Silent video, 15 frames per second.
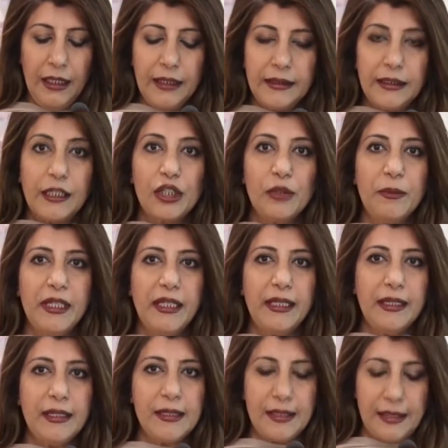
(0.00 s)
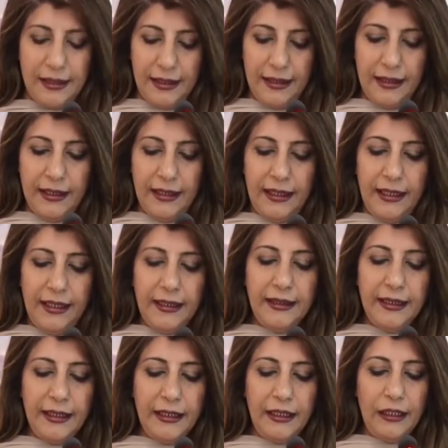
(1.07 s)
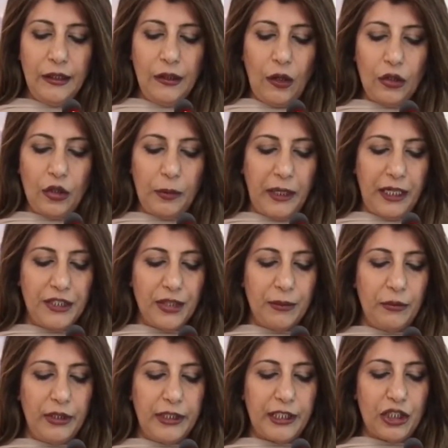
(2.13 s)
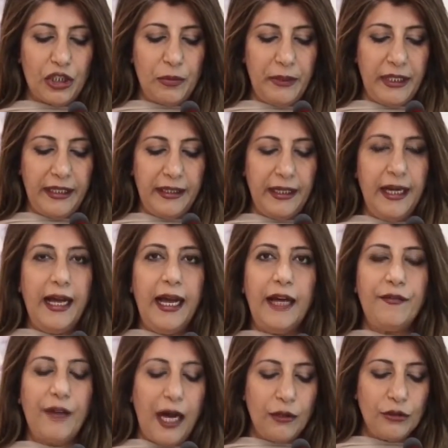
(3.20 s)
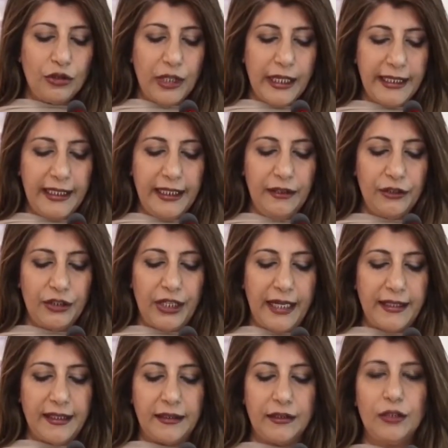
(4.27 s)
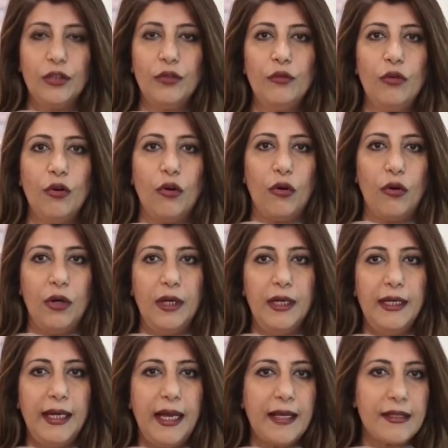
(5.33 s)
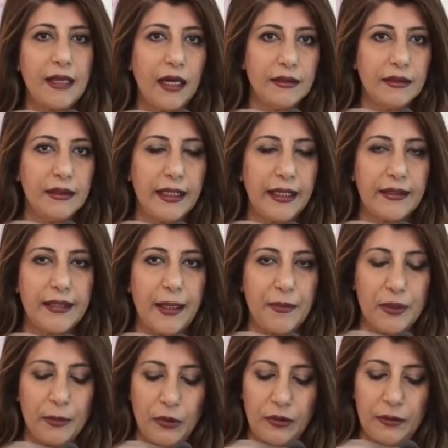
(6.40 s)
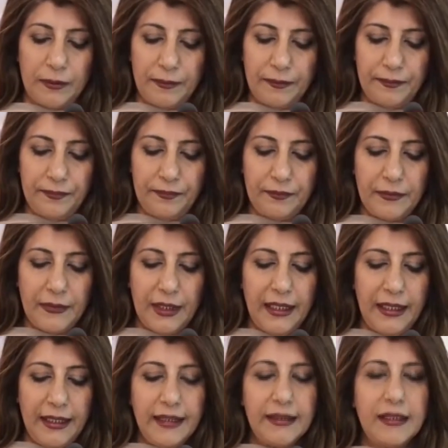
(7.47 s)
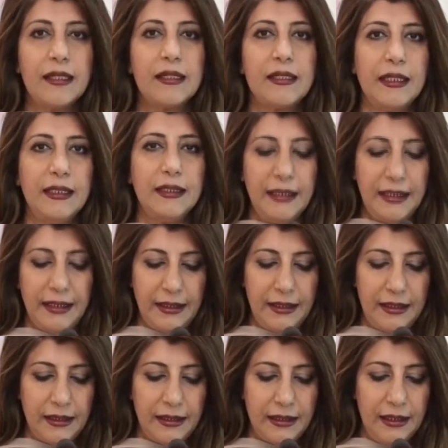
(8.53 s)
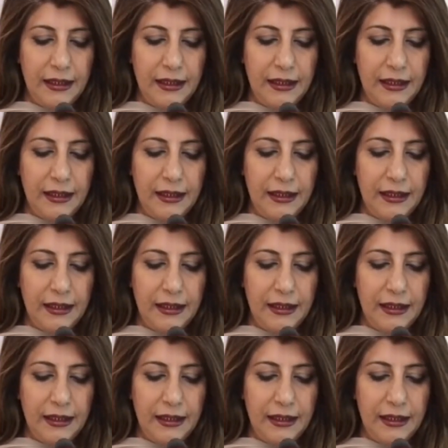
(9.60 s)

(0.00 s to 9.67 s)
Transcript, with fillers: The Kashmiris in the Indian occupied Jammu and Kashmir have outrightly rejected the new law as unacceptable. It is indeed